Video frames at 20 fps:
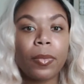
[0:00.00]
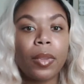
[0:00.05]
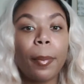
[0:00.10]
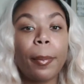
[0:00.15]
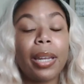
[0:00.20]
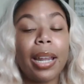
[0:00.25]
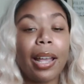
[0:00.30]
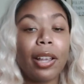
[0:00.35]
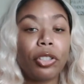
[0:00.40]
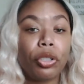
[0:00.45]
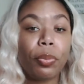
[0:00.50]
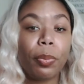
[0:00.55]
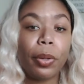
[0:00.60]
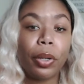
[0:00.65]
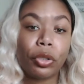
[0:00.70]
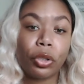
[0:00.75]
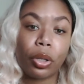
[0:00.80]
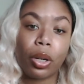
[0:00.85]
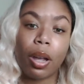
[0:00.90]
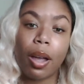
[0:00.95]
But as you
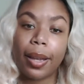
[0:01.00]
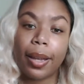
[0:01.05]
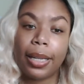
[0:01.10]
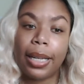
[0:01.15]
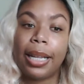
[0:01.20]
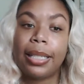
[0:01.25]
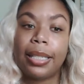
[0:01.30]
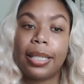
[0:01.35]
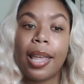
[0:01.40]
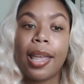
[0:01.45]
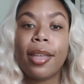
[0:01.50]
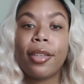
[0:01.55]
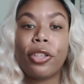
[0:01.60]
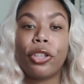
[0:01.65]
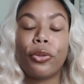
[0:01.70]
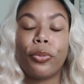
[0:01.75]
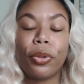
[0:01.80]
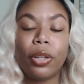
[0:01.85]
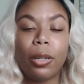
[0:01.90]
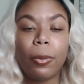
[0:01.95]
build your audience,
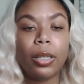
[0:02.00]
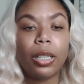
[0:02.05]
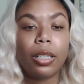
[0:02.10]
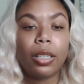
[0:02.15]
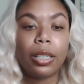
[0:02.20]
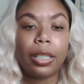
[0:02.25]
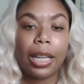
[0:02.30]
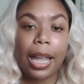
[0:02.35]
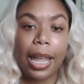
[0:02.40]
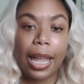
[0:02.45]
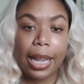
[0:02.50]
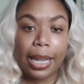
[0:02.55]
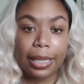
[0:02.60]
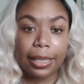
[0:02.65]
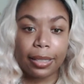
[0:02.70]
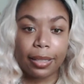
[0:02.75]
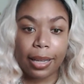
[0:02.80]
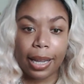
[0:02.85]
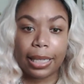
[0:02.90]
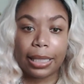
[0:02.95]
you really want to look at
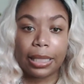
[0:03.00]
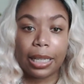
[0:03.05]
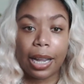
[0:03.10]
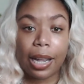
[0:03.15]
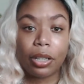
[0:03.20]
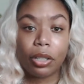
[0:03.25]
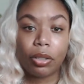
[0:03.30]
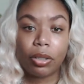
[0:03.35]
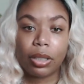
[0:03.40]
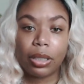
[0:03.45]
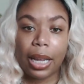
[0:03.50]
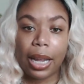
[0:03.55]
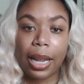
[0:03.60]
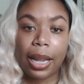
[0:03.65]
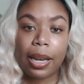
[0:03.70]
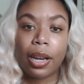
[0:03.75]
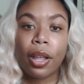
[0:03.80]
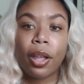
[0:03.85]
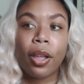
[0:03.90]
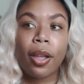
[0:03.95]
insights to
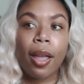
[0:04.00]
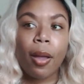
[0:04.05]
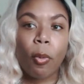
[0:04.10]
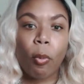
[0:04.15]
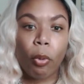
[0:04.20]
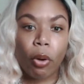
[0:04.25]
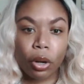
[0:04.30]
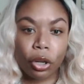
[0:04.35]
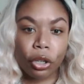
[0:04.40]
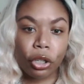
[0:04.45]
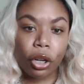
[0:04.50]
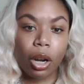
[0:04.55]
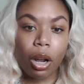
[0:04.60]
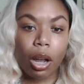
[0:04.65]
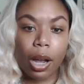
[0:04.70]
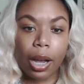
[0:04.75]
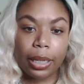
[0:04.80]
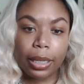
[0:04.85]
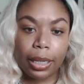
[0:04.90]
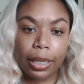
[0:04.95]
understand when are your
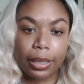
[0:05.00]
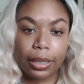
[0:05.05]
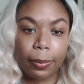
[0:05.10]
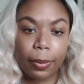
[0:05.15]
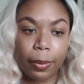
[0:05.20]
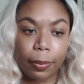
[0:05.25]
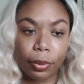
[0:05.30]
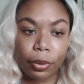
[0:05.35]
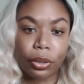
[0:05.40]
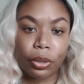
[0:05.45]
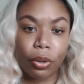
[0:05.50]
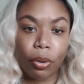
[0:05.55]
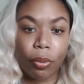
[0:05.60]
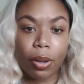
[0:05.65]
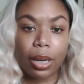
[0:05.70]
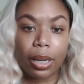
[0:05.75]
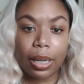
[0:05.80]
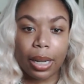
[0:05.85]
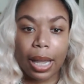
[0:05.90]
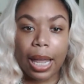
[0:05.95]
audience members
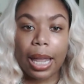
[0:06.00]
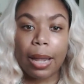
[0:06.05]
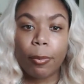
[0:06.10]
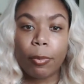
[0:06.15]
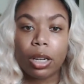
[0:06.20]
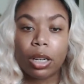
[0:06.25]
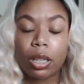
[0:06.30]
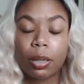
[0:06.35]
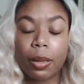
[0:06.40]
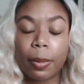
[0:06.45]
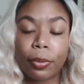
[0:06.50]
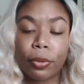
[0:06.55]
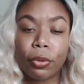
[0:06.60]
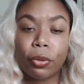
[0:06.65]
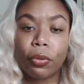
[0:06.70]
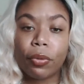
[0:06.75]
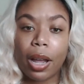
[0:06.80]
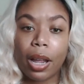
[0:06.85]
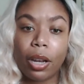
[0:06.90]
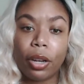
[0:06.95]
online? When are the people who
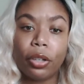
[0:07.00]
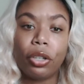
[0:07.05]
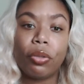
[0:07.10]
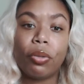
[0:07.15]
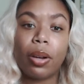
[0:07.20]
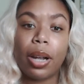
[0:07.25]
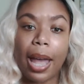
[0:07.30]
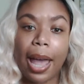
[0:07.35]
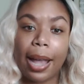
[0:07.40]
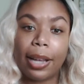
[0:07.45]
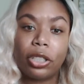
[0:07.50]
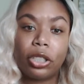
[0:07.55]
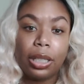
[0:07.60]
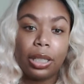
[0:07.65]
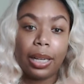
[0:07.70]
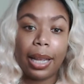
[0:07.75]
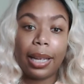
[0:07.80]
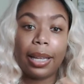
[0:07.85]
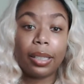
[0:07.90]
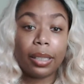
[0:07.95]
follow you are actually
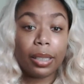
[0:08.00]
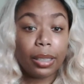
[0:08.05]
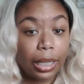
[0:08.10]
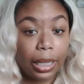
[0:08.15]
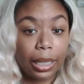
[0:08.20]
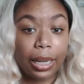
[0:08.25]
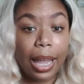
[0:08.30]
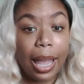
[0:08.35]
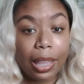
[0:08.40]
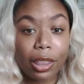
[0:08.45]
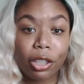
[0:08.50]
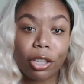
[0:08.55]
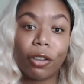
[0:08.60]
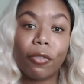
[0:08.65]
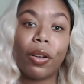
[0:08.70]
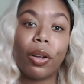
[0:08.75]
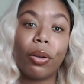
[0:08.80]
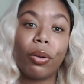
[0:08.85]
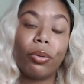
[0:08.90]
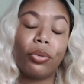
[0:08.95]
like looking at their
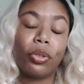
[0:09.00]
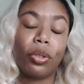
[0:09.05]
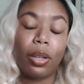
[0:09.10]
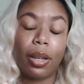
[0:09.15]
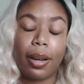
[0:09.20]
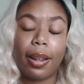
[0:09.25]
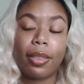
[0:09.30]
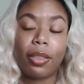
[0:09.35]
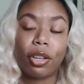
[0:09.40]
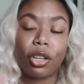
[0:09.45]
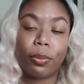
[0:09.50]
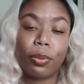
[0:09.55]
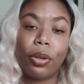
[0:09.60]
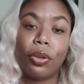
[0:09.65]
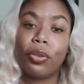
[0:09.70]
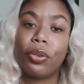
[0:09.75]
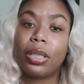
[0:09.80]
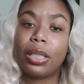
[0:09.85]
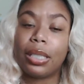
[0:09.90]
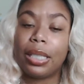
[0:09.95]
phones or looking at their
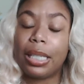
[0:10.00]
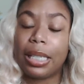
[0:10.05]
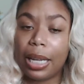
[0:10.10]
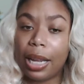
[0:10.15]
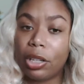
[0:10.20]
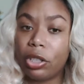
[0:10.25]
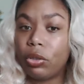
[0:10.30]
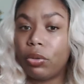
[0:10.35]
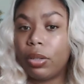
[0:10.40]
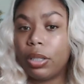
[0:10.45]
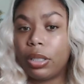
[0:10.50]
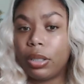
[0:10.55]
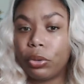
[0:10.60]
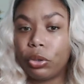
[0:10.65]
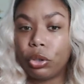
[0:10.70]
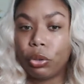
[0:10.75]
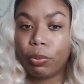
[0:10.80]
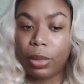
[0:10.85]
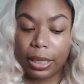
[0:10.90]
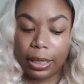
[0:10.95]
computers and engaging on
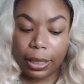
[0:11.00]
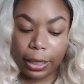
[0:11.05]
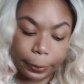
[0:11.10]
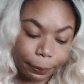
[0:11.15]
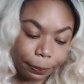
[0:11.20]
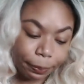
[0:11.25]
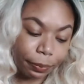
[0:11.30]
social media?